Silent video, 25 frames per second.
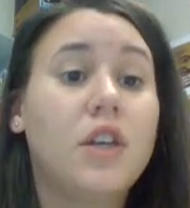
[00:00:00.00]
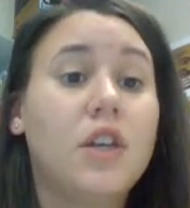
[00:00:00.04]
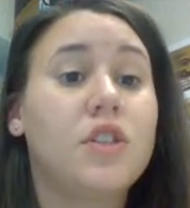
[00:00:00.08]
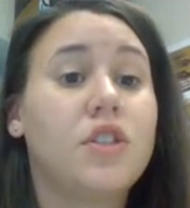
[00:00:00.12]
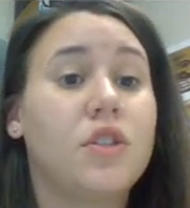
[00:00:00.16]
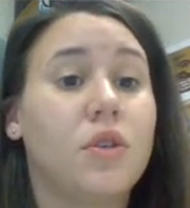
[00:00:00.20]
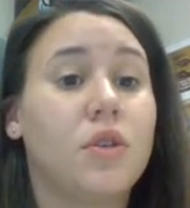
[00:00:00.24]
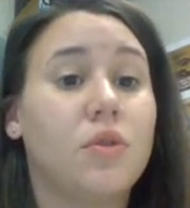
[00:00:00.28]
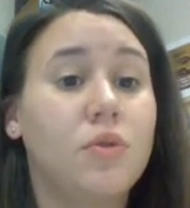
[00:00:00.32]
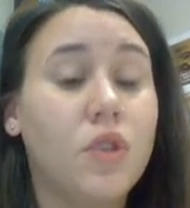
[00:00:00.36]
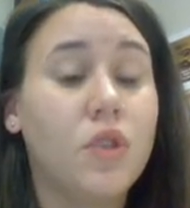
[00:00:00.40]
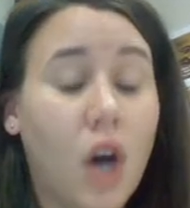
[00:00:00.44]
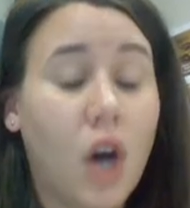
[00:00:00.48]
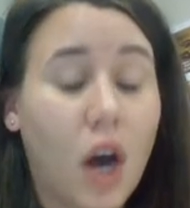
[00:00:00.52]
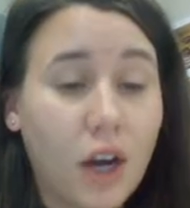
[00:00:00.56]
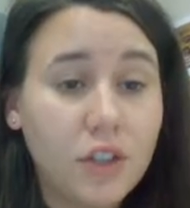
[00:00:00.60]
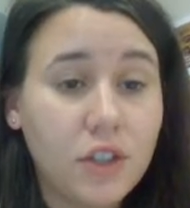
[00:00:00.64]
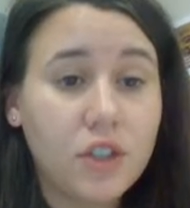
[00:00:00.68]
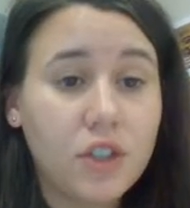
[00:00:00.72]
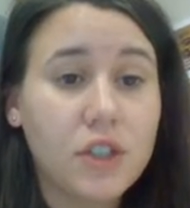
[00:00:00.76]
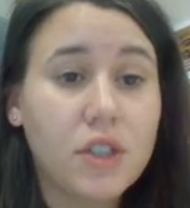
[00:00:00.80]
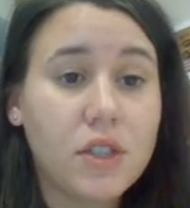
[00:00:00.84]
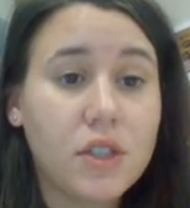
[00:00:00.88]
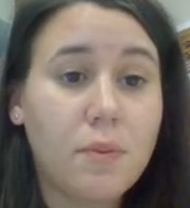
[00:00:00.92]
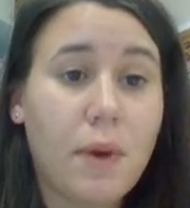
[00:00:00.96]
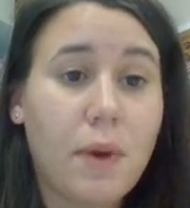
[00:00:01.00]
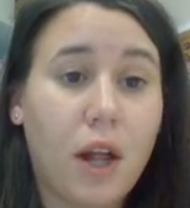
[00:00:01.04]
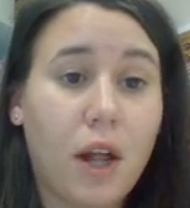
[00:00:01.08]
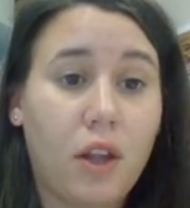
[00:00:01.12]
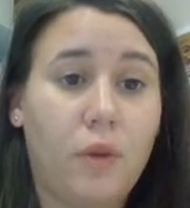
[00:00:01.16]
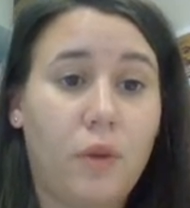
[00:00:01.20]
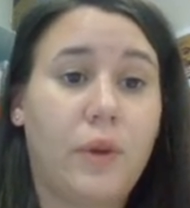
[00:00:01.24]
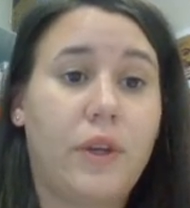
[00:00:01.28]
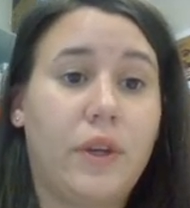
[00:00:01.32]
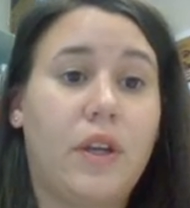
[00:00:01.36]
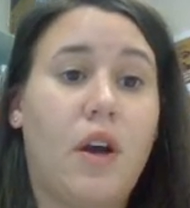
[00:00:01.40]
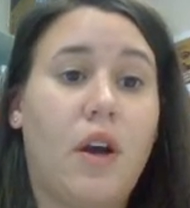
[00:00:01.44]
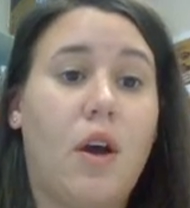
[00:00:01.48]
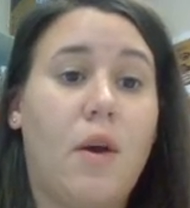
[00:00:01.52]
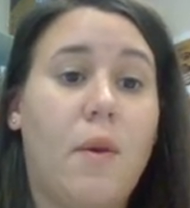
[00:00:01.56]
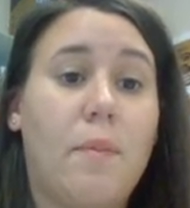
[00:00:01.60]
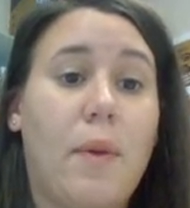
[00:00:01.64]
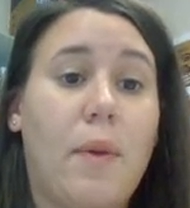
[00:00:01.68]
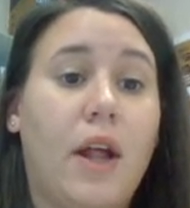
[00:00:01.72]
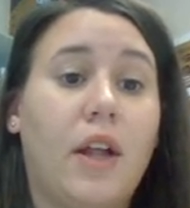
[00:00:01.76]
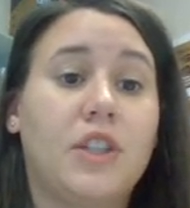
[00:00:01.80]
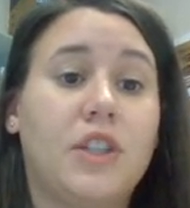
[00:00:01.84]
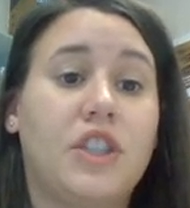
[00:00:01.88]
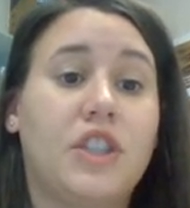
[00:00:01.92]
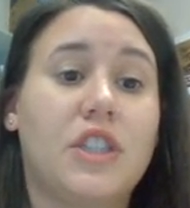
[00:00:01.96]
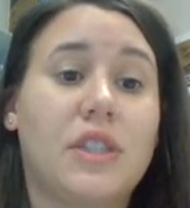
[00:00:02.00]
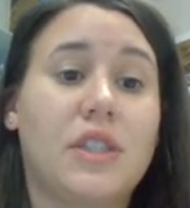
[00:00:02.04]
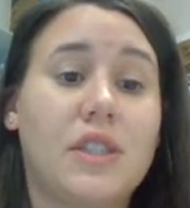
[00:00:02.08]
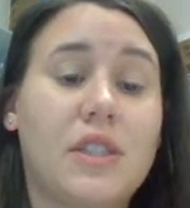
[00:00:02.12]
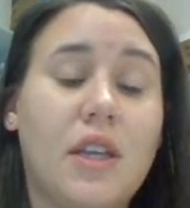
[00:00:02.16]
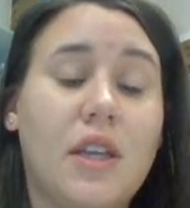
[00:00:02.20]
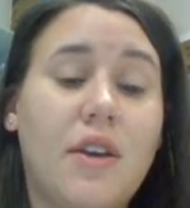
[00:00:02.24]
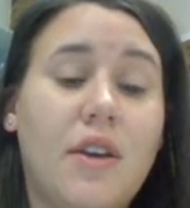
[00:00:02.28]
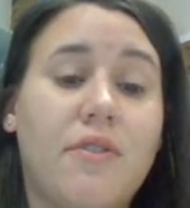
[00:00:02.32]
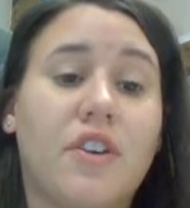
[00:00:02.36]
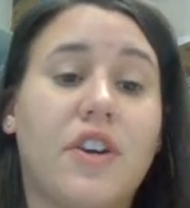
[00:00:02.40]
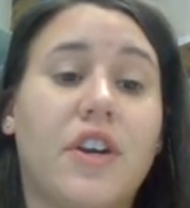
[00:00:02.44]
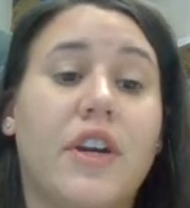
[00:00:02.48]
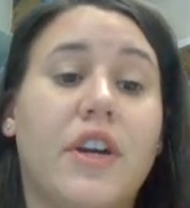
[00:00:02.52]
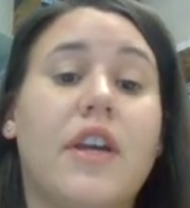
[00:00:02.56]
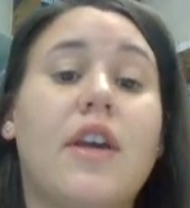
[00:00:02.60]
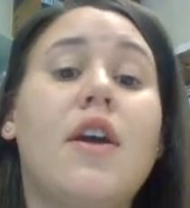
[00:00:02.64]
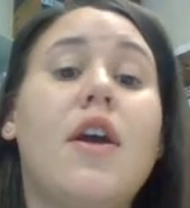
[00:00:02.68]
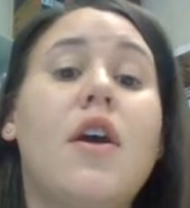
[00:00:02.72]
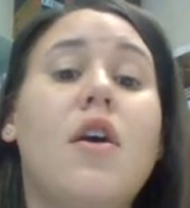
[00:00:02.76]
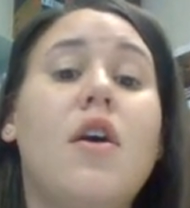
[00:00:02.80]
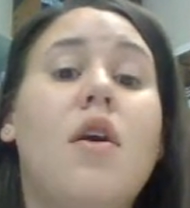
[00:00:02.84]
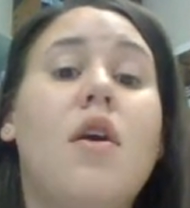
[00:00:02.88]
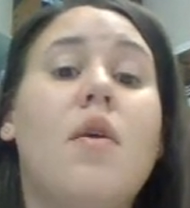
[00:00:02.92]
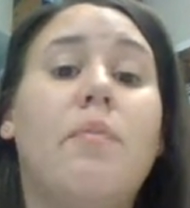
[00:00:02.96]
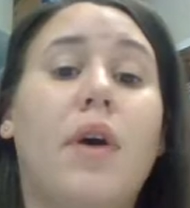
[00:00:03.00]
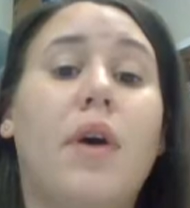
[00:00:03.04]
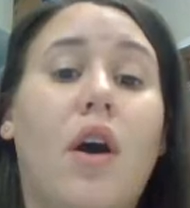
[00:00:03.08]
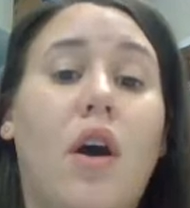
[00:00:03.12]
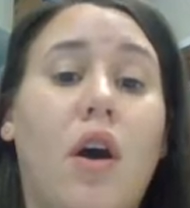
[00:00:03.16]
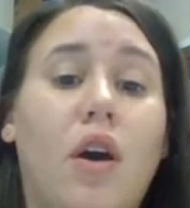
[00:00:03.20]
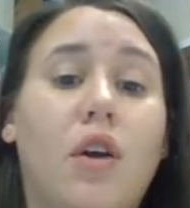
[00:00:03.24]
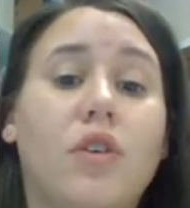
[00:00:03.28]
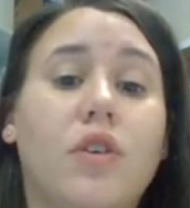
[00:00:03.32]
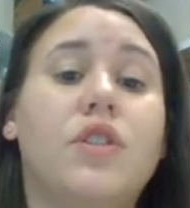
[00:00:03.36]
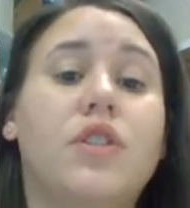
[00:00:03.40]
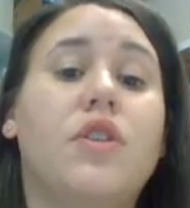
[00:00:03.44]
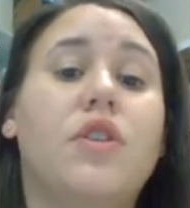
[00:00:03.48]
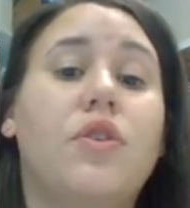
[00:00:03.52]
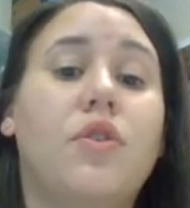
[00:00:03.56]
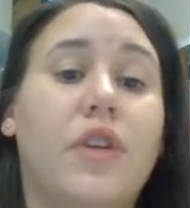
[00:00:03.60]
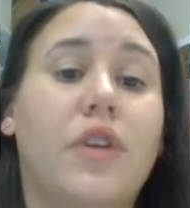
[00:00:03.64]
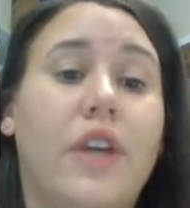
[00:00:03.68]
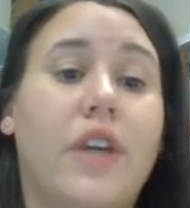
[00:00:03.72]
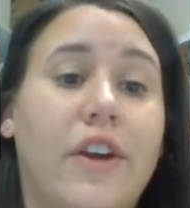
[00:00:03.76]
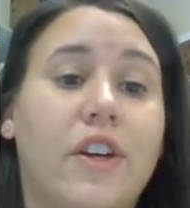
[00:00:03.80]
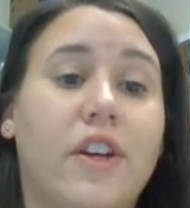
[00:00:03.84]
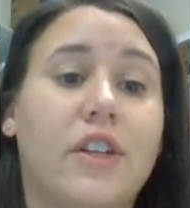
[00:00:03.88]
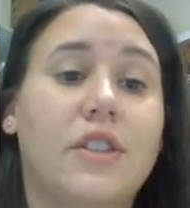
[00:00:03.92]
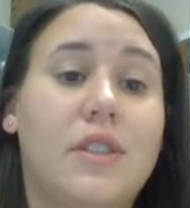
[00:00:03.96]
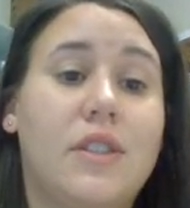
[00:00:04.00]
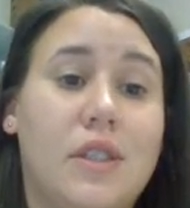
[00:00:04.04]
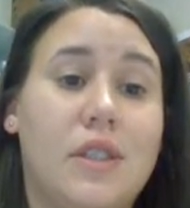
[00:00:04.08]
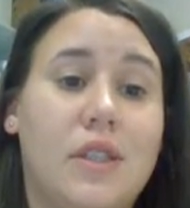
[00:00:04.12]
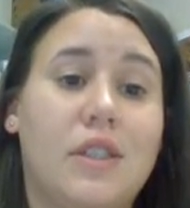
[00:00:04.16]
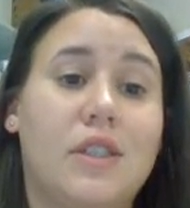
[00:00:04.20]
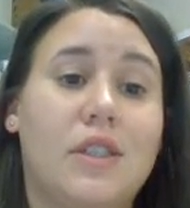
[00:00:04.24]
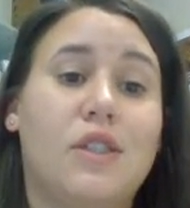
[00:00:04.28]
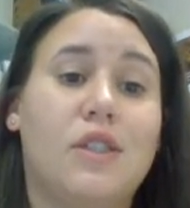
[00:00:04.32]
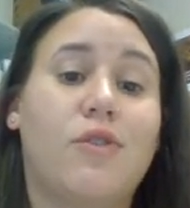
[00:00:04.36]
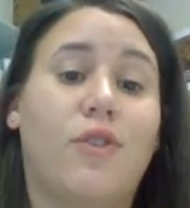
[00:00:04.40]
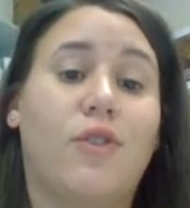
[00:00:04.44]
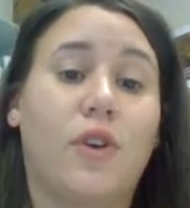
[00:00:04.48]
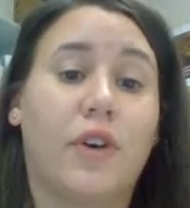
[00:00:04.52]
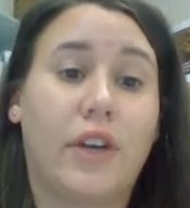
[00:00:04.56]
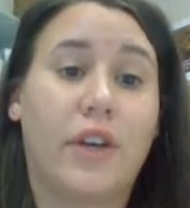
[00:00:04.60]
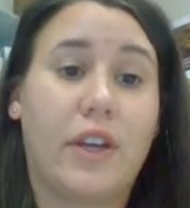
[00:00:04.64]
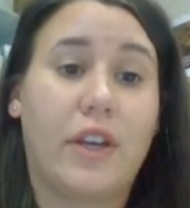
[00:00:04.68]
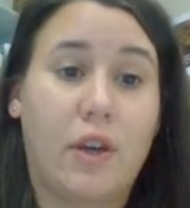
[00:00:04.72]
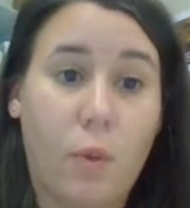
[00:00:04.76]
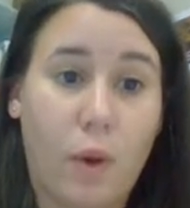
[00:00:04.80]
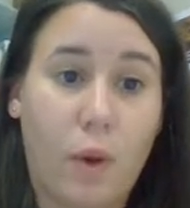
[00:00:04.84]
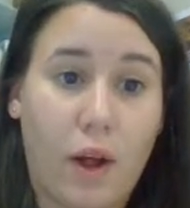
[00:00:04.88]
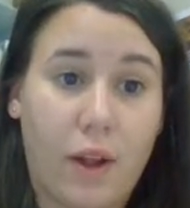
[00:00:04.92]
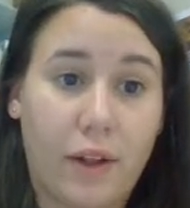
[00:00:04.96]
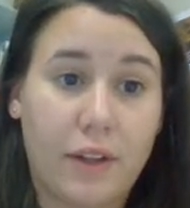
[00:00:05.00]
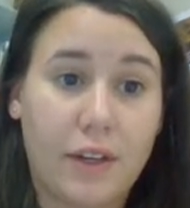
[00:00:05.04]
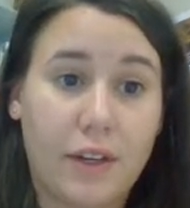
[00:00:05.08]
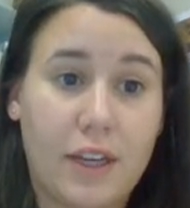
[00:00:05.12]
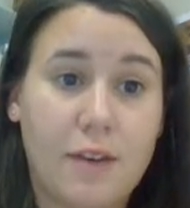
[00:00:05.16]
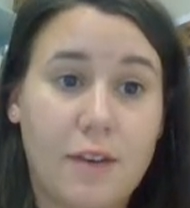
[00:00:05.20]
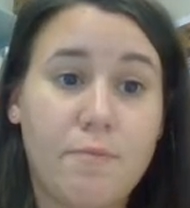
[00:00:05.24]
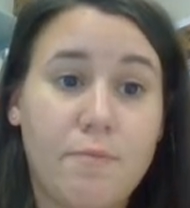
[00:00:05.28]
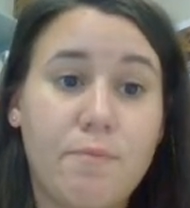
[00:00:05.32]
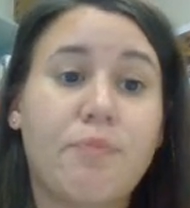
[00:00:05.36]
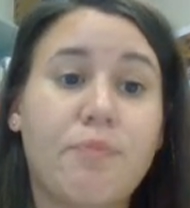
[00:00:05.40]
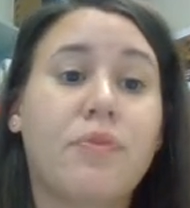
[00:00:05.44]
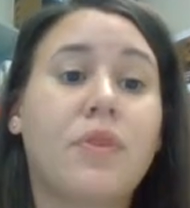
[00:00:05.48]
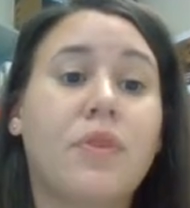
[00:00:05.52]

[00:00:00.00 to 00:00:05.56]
So not just abolishing slavery, but also guarantees for equality.